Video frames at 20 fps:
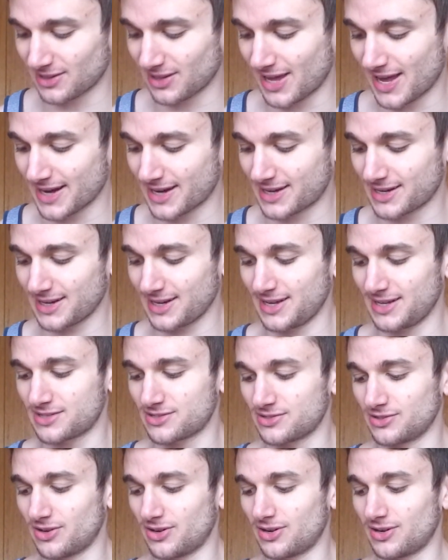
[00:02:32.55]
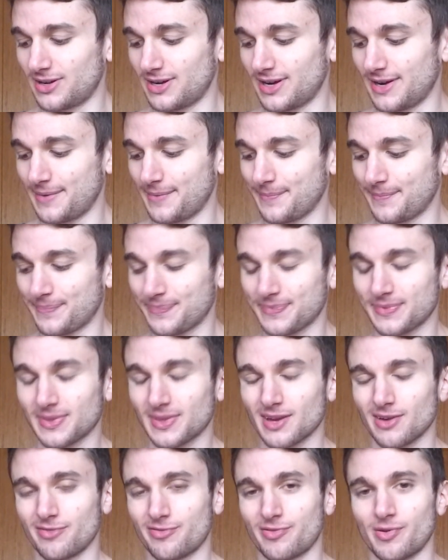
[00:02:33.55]
Like, it's not
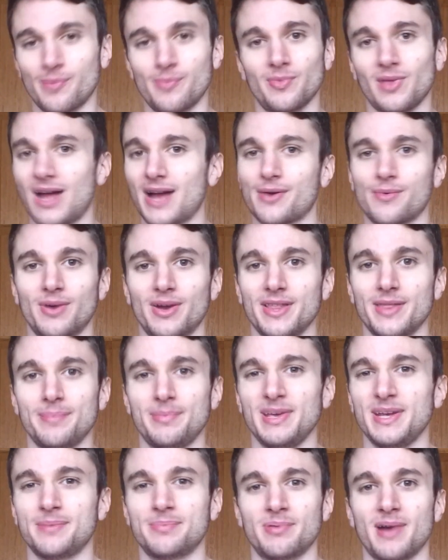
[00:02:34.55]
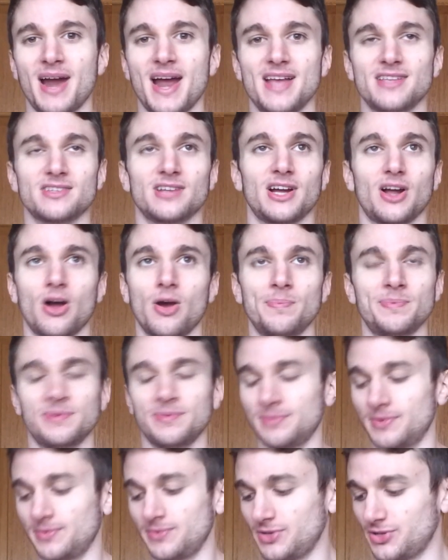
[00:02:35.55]
from like one of the big brands like
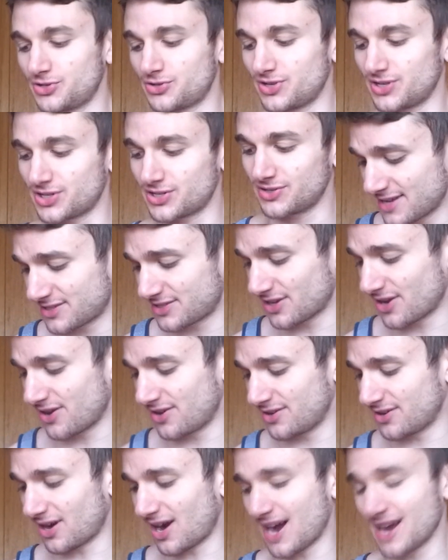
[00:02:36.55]
Optimum Nutrition or something.